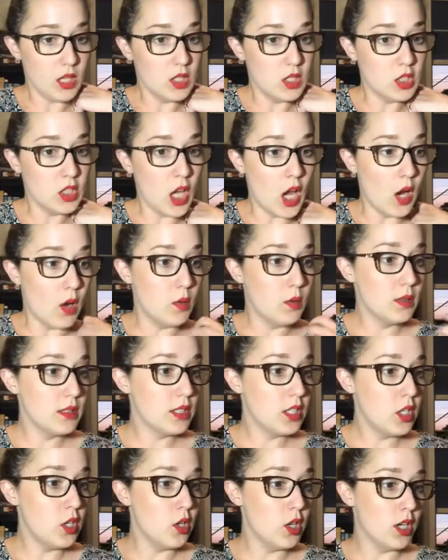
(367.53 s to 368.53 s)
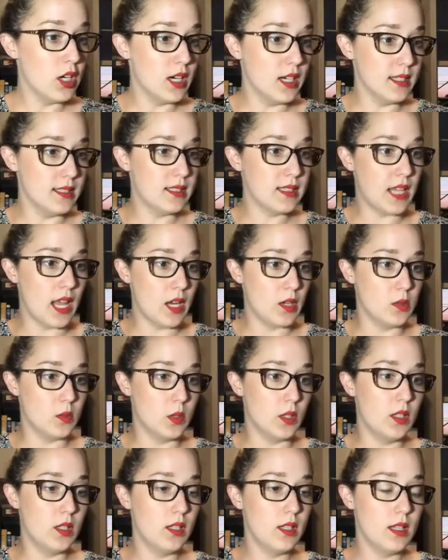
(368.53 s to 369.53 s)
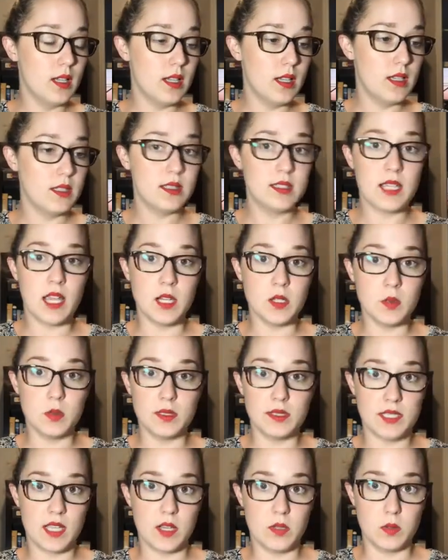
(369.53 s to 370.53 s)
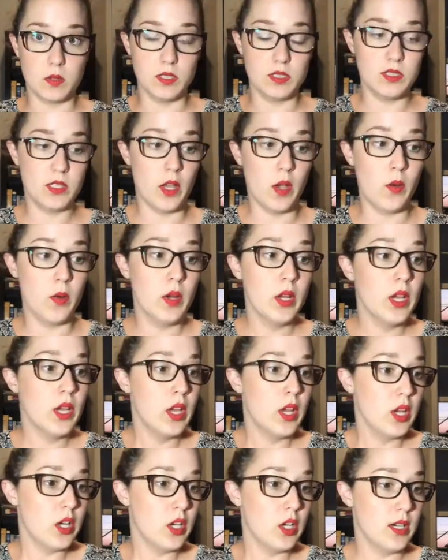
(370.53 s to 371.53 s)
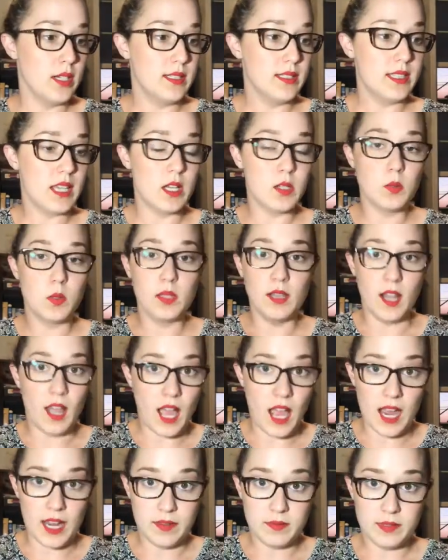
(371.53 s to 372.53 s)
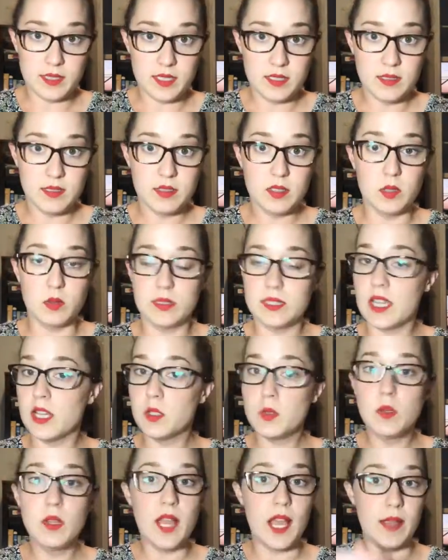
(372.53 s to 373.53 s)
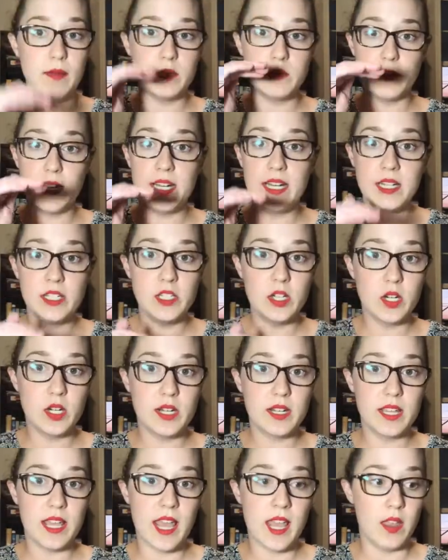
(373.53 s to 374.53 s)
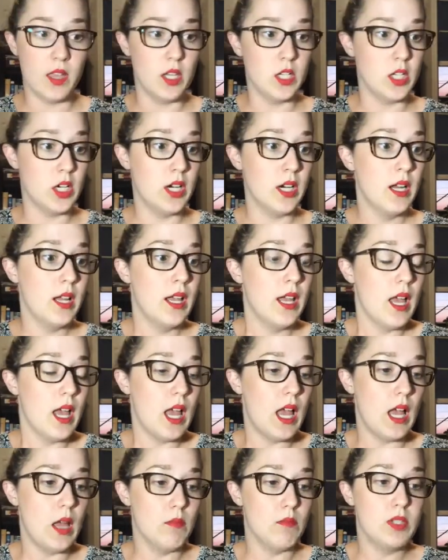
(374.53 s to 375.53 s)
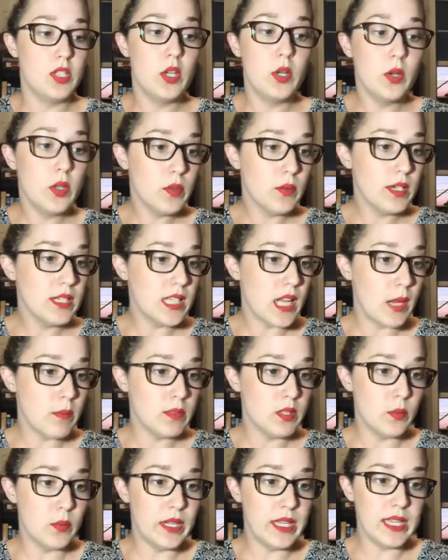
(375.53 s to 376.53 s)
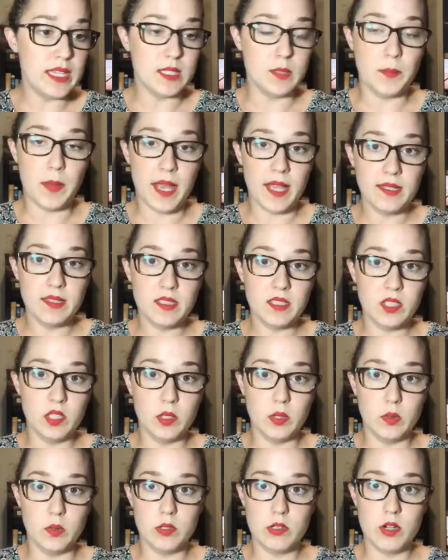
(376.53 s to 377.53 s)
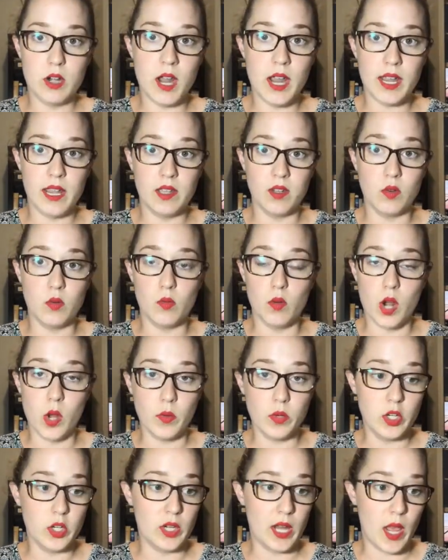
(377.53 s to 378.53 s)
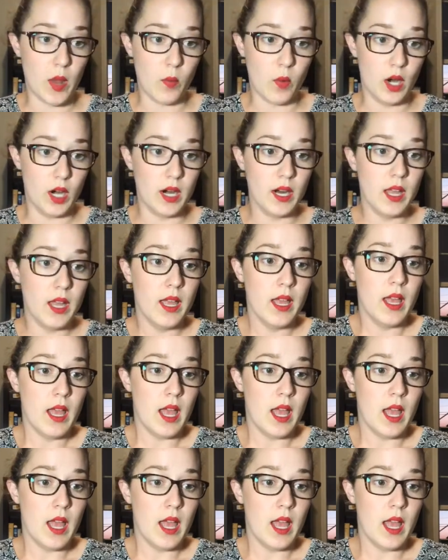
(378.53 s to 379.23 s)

So you're gonna schedule. So you're gonna schedule lives. So schedule lives right in your calendar. 2 to 3 times a week is best to try and grow your network.